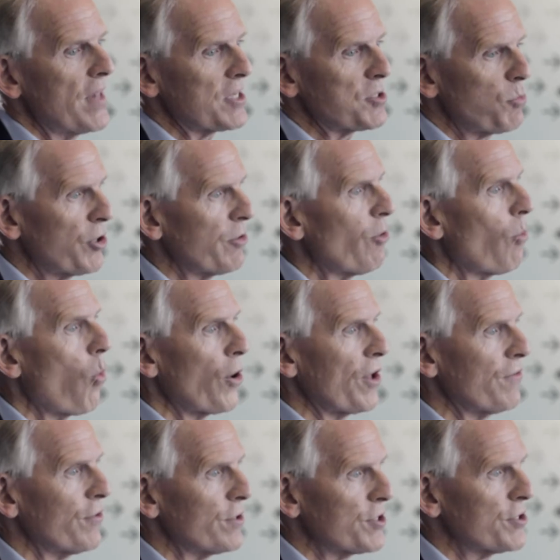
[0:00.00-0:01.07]
pretty rewarding for
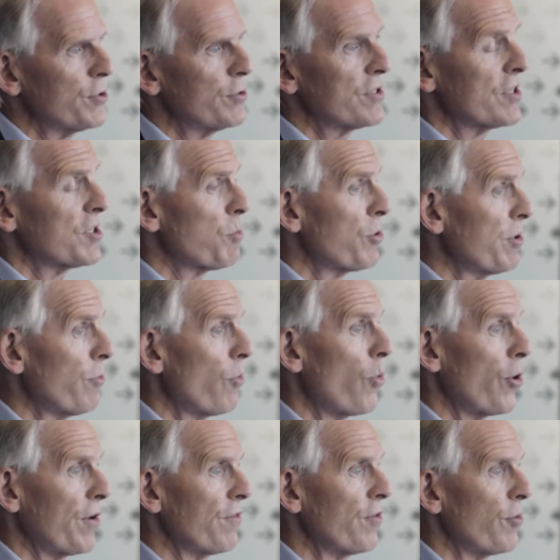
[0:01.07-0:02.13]
the students, it's pretty
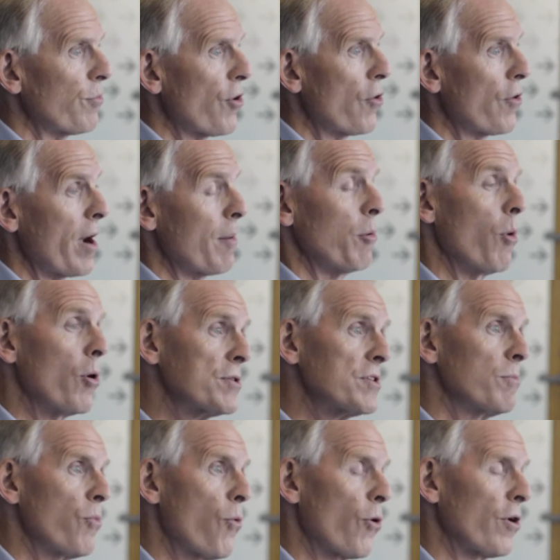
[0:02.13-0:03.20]
rewarding for the program, and most
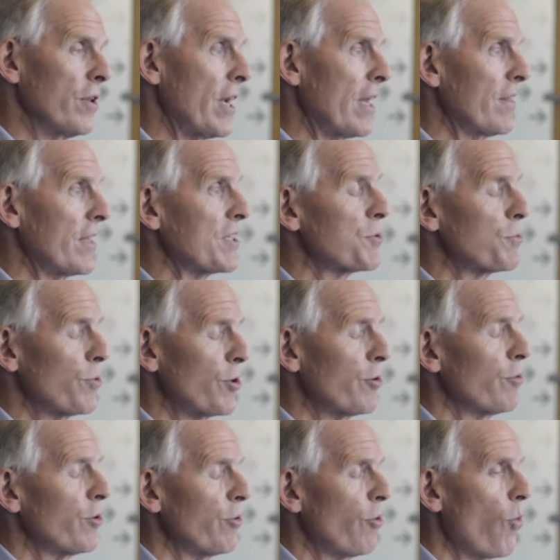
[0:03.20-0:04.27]
importantly, I think it's really,
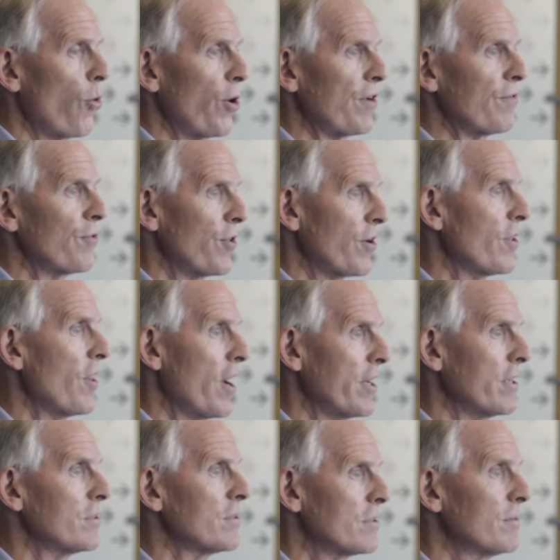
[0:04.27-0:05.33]
really rewarding for the
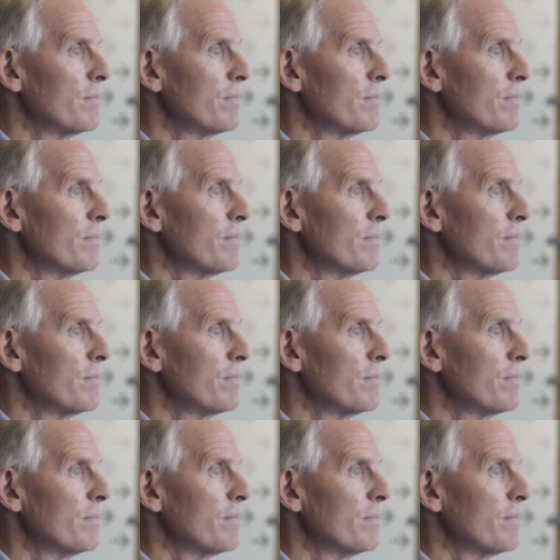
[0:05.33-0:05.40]
clients.